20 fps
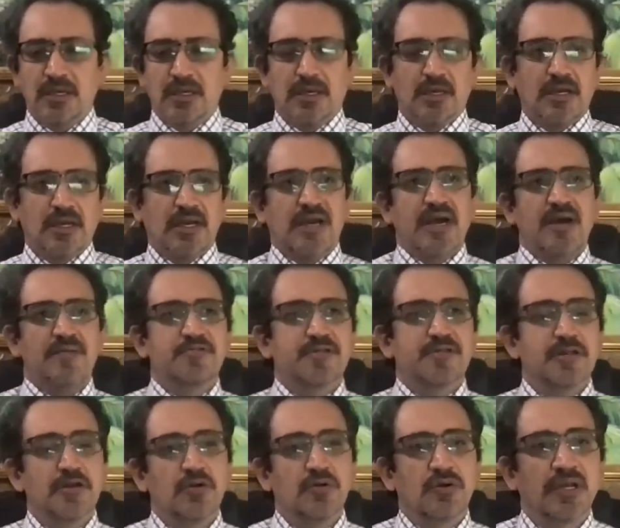And I
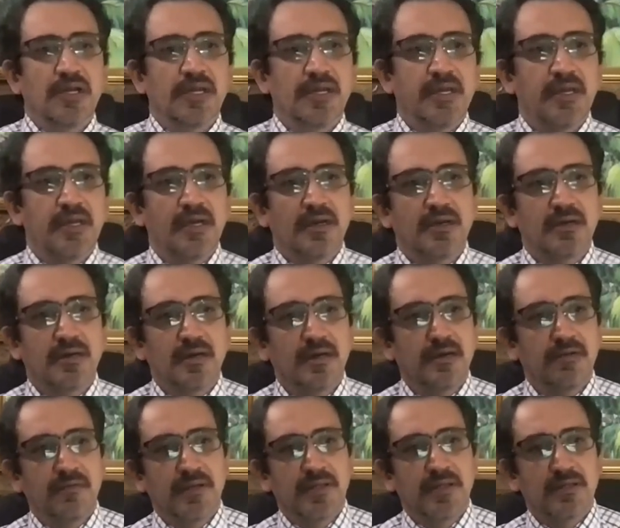absolutely agree
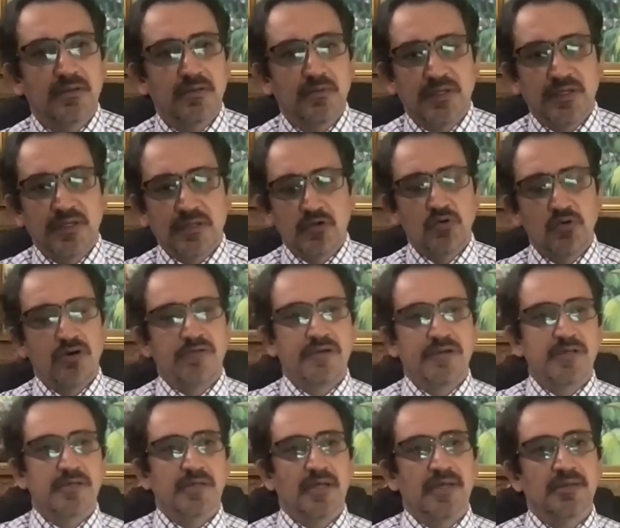with whoever
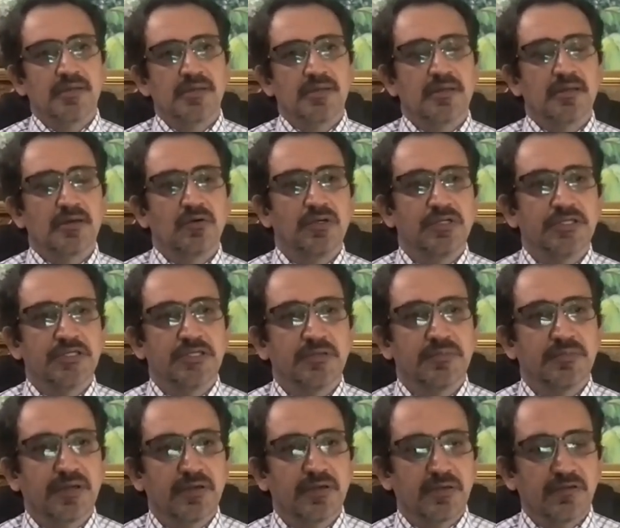is asking the question,
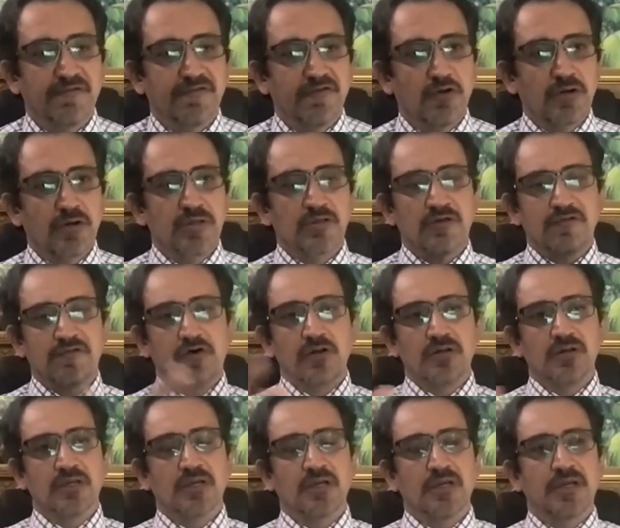because the focus of all
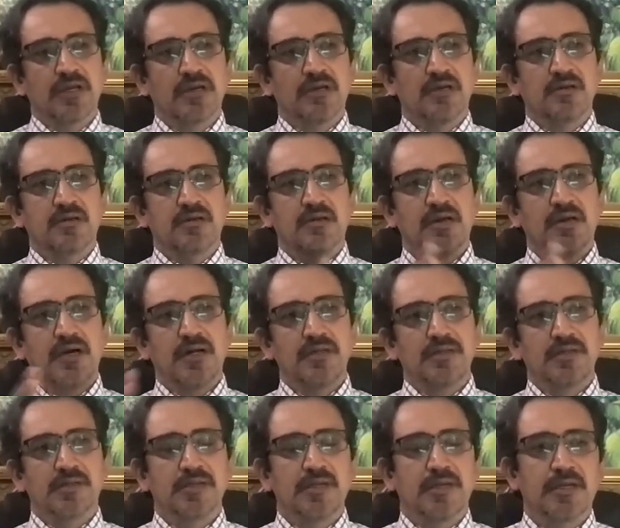the clinical
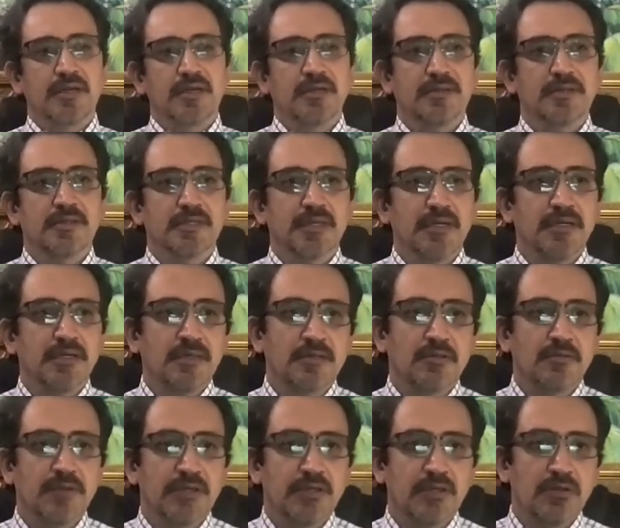trials, clinical studies
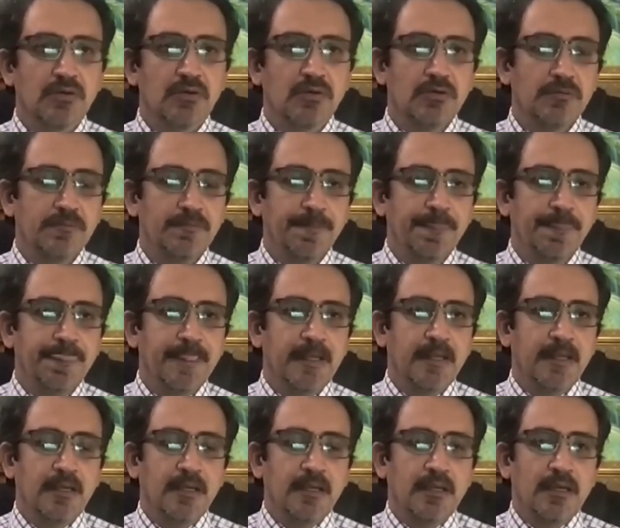we do
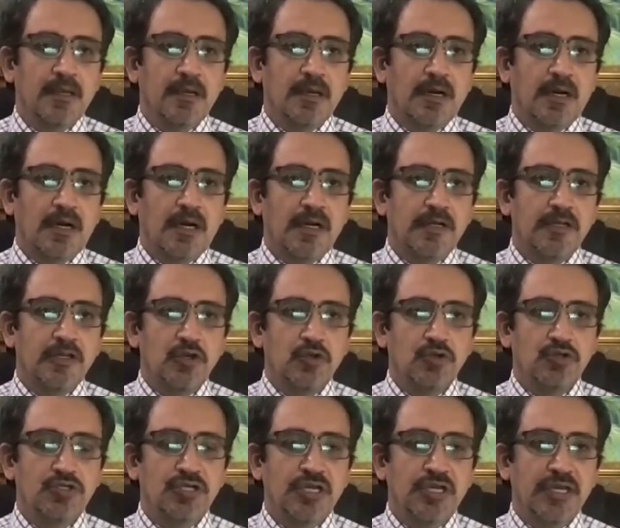are
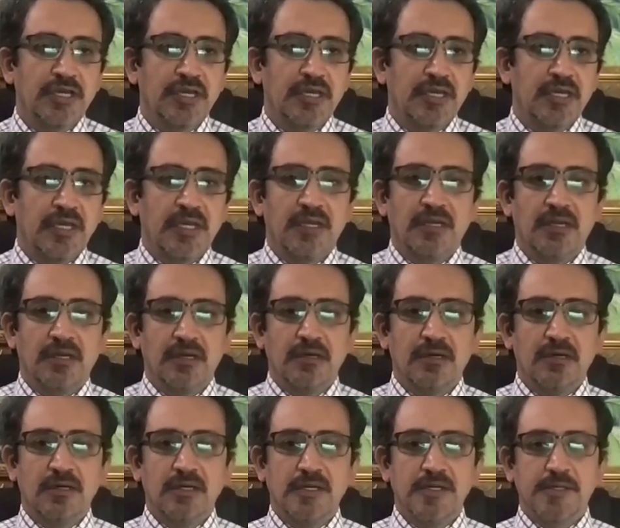usually in
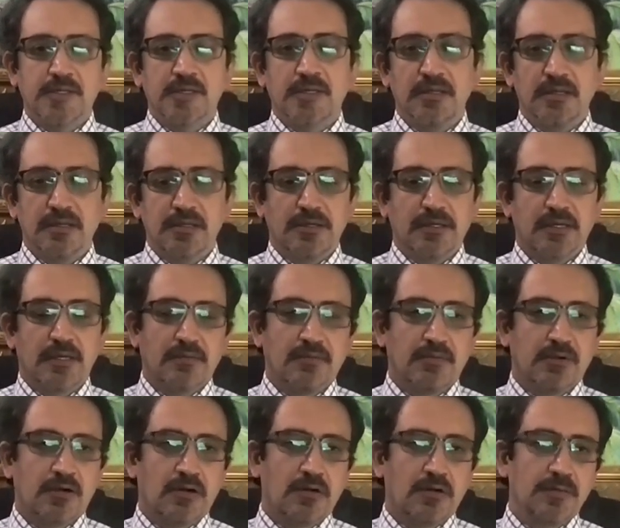early
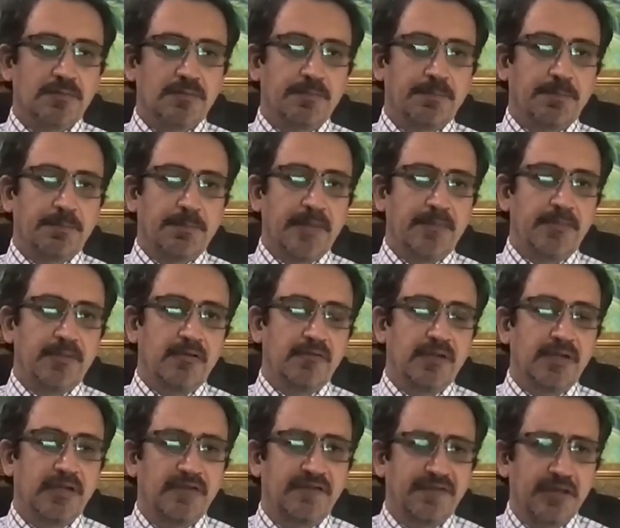scleroderma or people
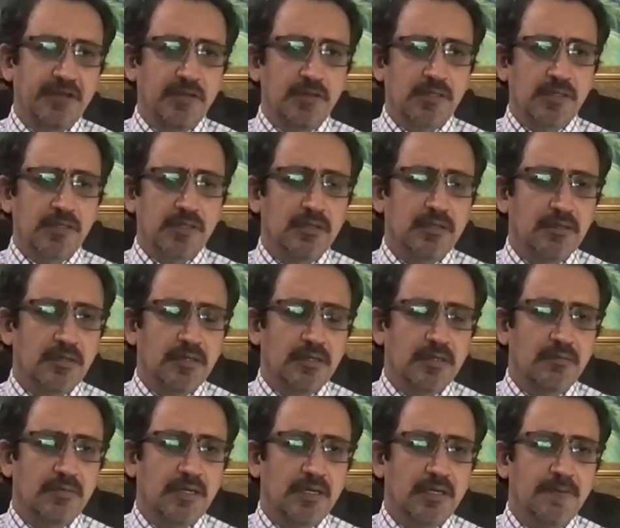with diffuse
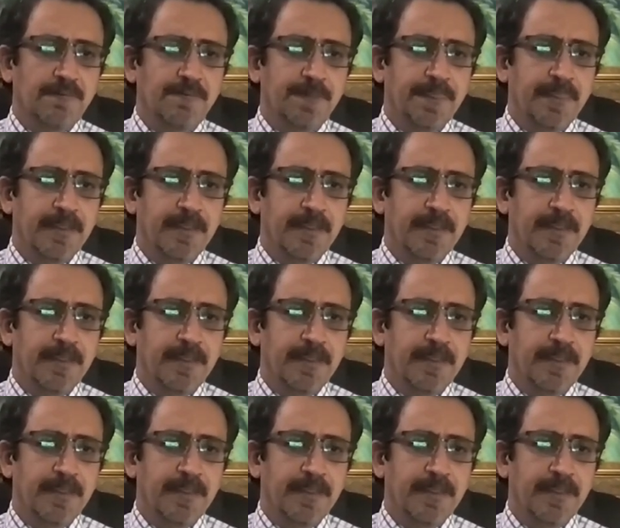scleroderma.